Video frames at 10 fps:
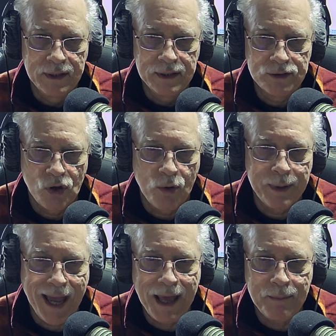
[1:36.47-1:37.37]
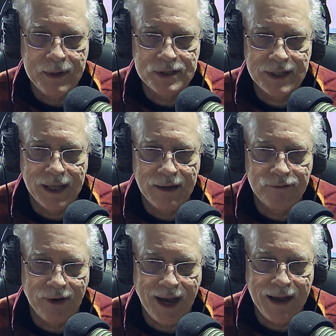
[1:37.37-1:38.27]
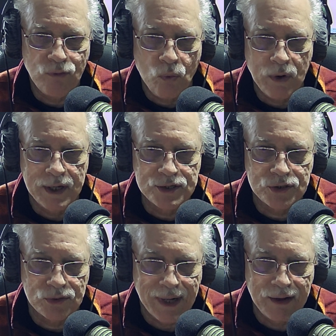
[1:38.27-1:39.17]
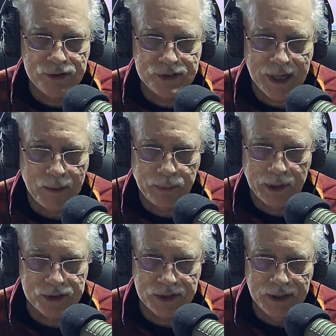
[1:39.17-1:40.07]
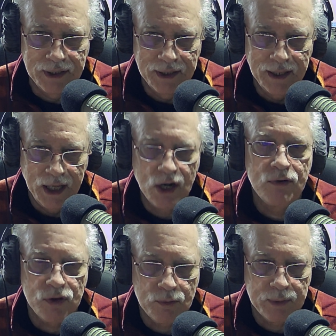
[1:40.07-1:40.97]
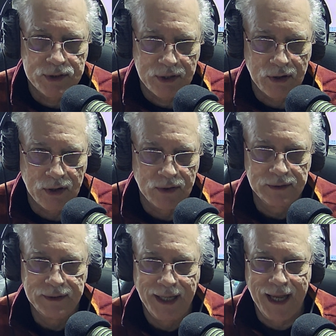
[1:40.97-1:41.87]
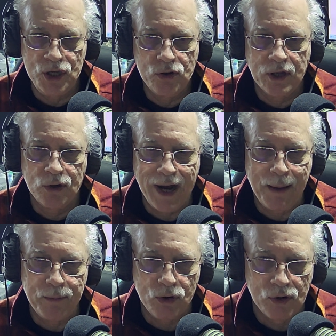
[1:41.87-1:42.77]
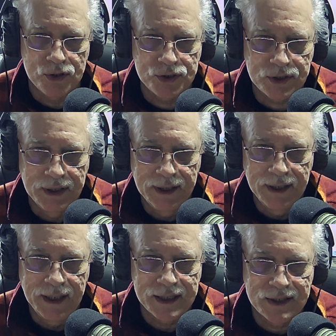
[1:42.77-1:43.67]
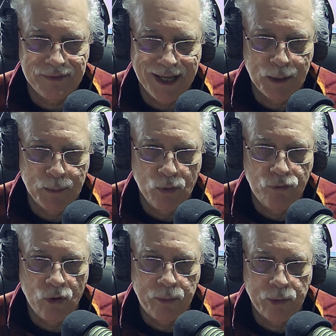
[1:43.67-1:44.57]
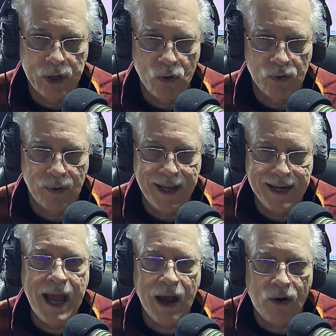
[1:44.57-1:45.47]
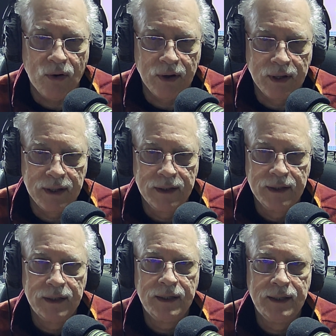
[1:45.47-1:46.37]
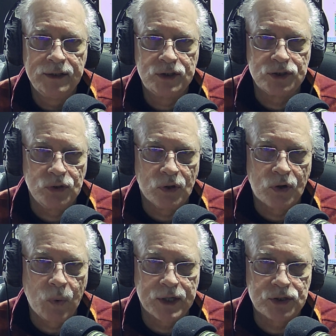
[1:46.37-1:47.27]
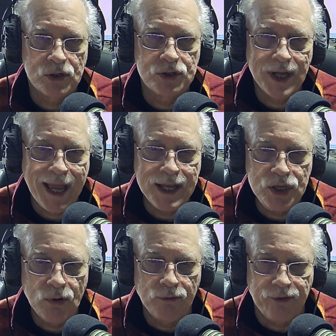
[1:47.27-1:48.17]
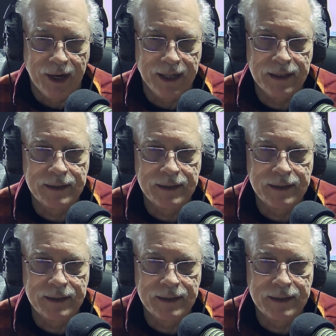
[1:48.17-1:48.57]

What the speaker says: Dolby Atmos and 5.1 surround sound, plus interview material. And you can grab yours. It's available for pre-order right now. Just do a quick search and you'll find it.